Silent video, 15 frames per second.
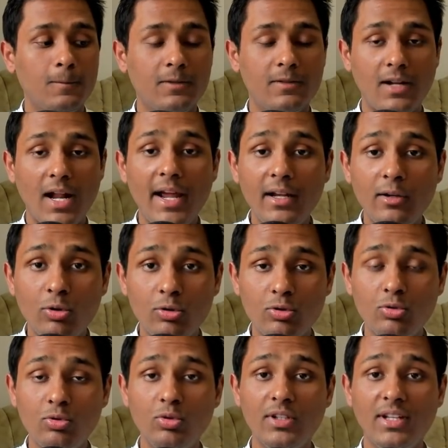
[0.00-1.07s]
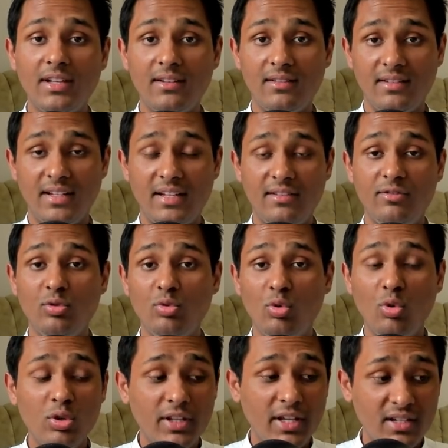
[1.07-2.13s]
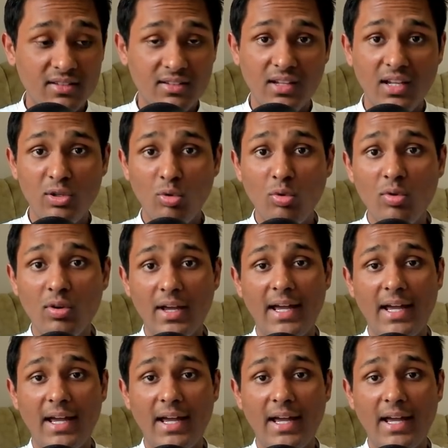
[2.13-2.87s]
Try not to go there, and if you go there, say no.